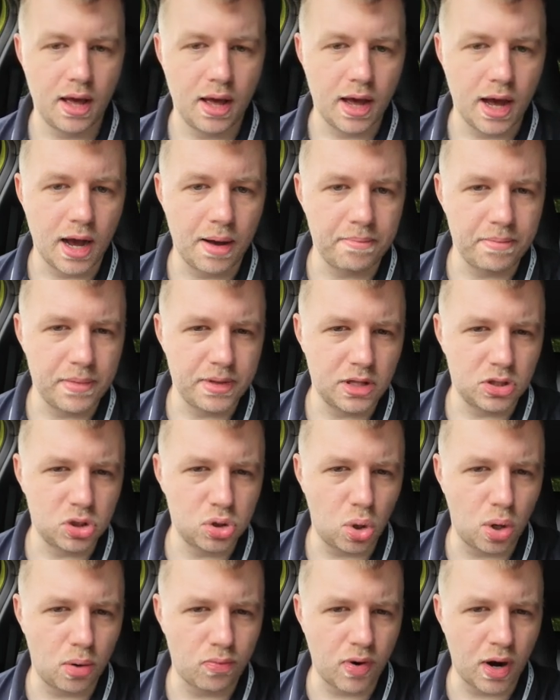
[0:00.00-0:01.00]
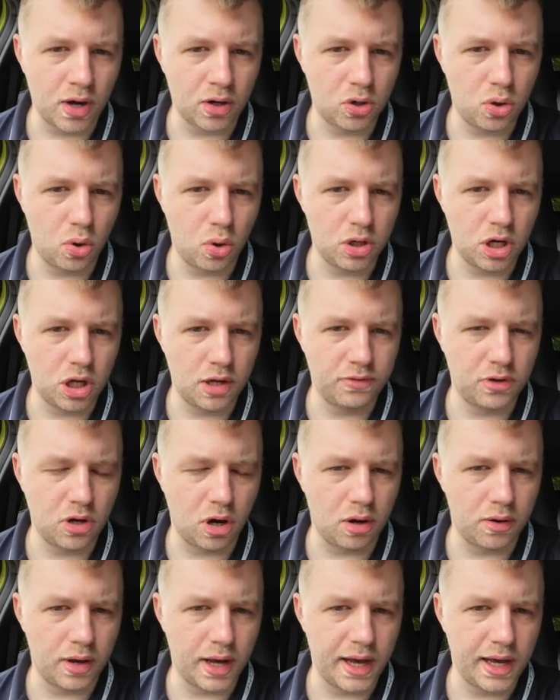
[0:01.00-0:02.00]
In the top right corner, you've
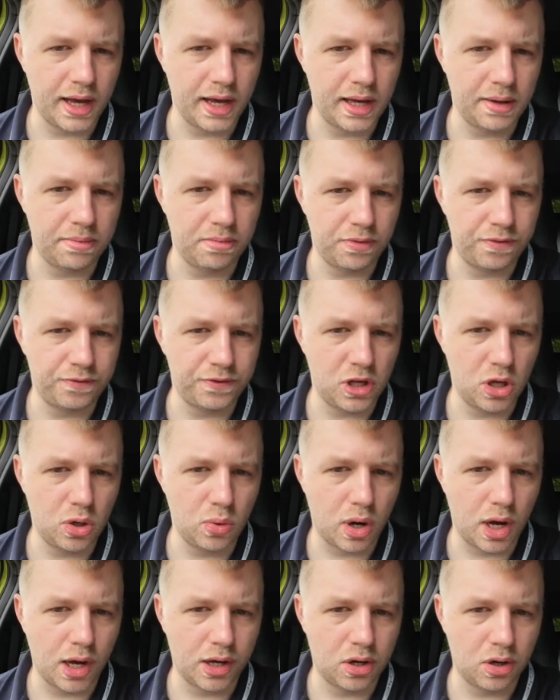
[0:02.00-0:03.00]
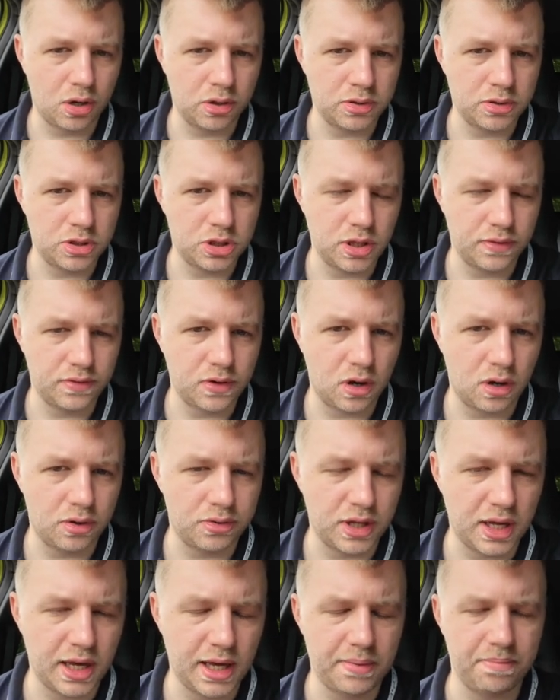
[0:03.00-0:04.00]
got a few icons. You've got
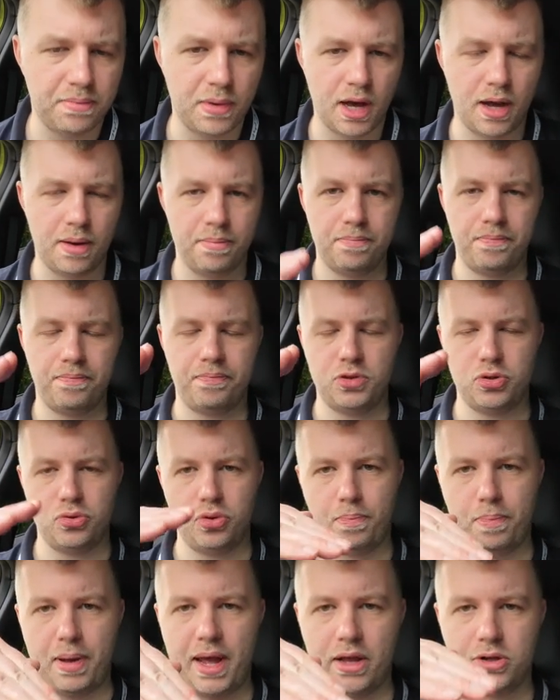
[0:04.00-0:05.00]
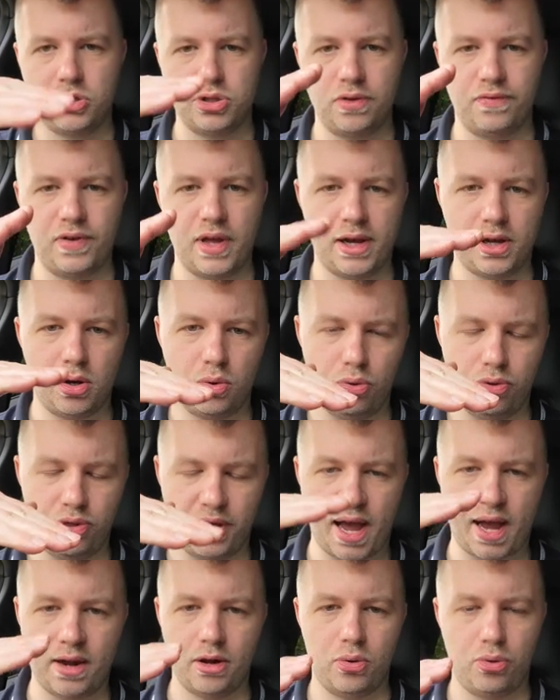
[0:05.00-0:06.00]
the sort of the pitch of the vehicle, or
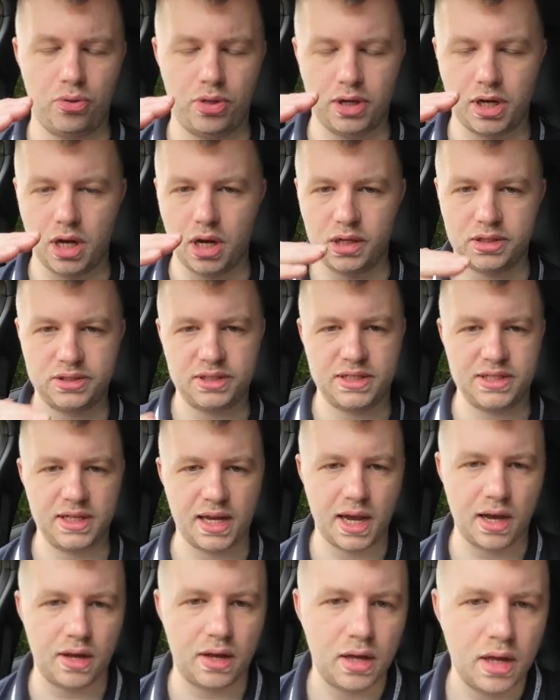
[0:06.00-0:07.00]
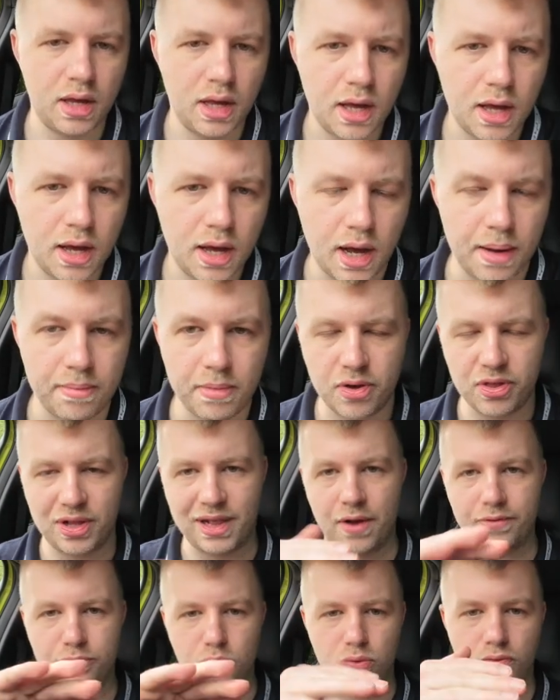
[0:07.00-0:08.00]
the angle the car's sitting at, either
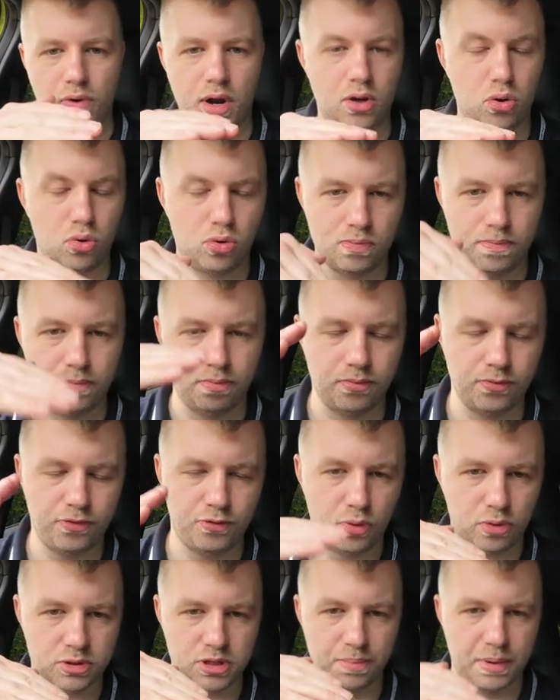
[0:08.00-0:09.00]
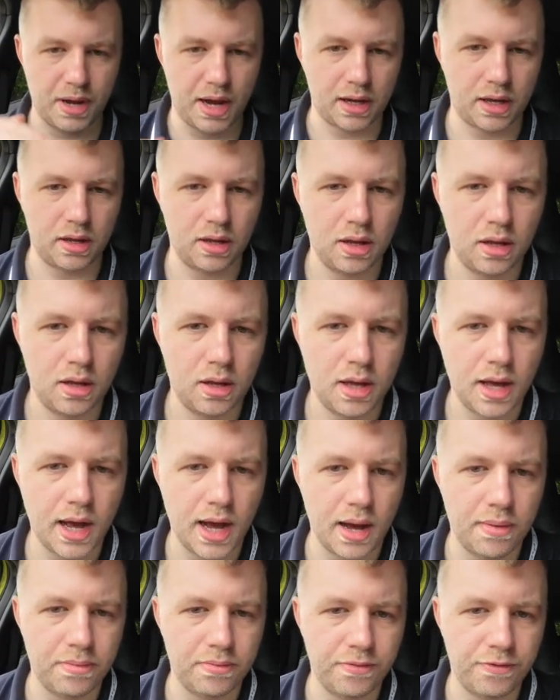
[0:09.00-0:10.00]
left or right or forward to back.
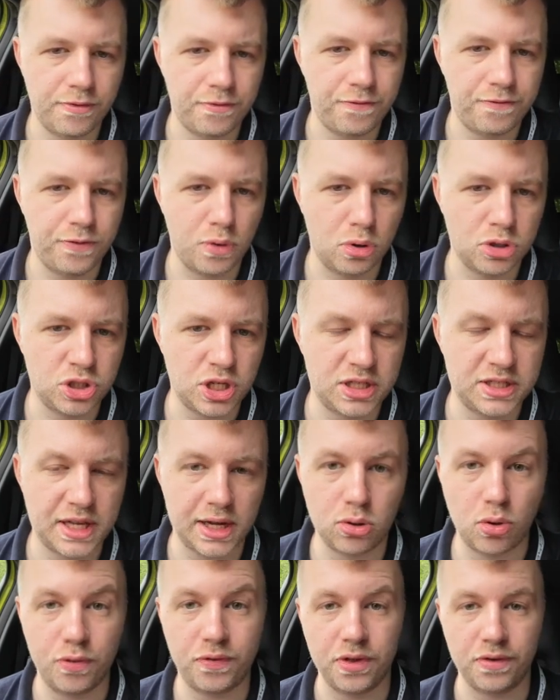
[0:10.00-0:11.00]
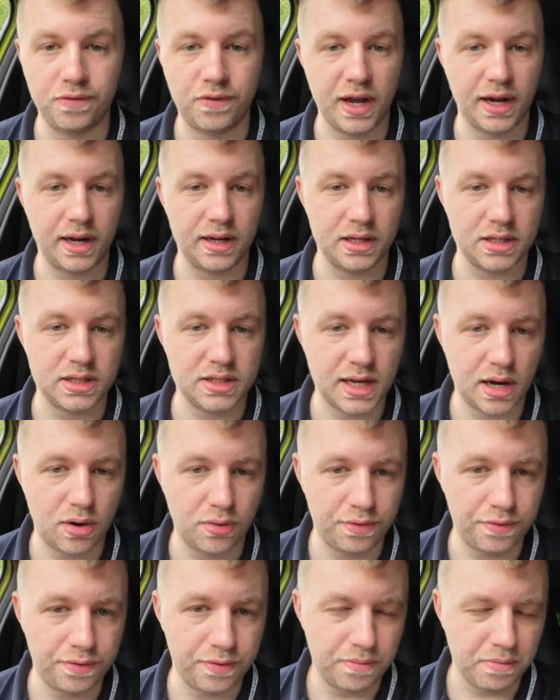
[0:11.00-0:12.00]
4G signal for the vehicle
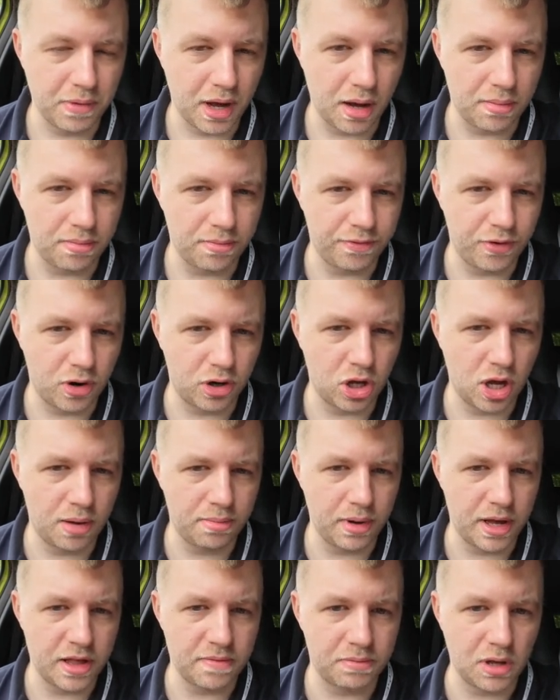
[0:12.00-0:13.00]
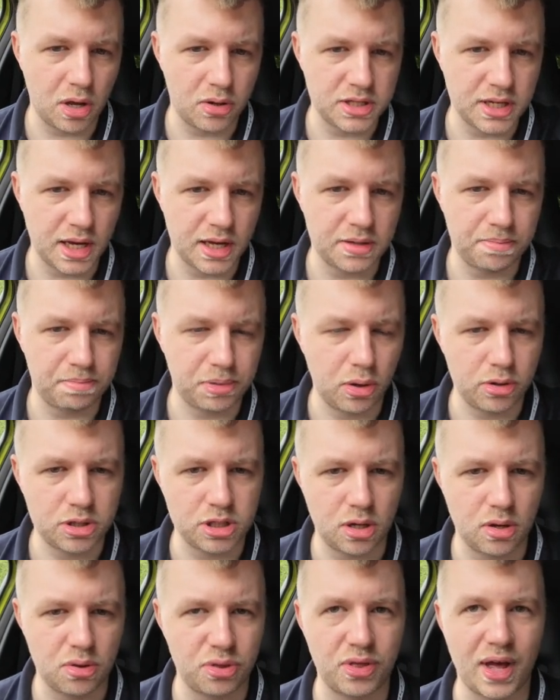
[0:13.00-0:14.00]
itself, volume is muted,
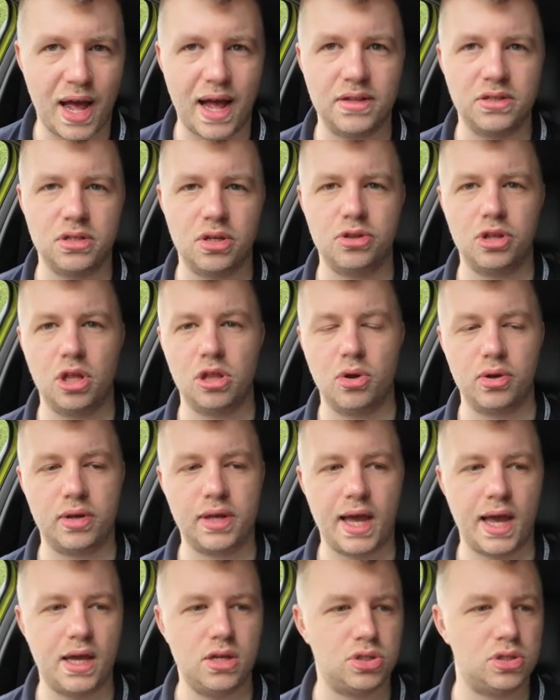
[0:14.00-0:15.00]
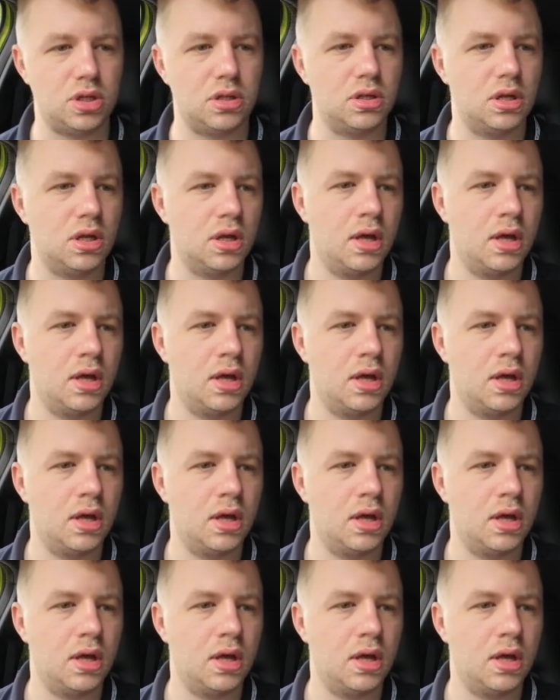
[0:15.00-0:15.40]
Bluetooth, and the location.